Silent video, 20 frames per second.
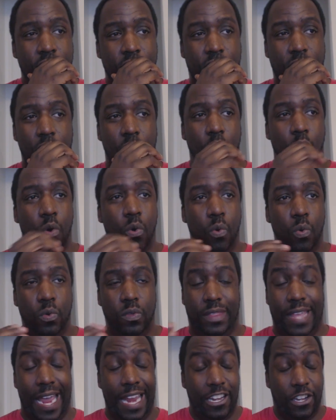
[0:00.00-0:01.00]
So
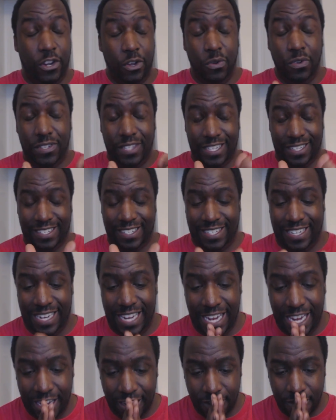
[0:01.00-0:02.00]
they do
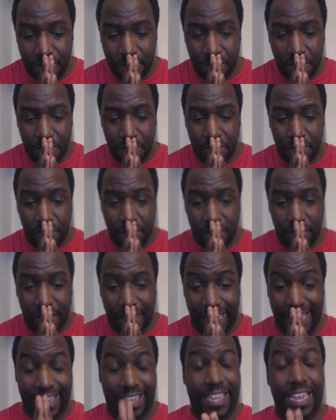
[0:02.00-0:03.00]
succeed
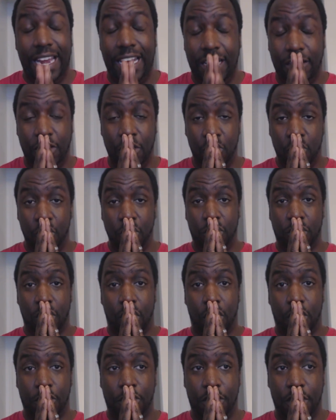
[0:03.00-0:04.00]
in getting to
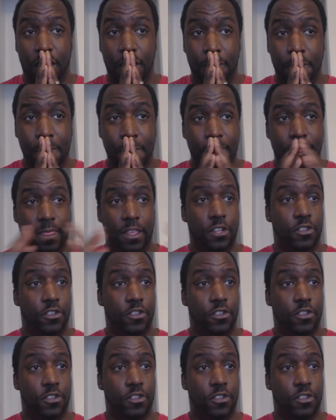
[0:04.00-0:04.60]
Rustal's ship.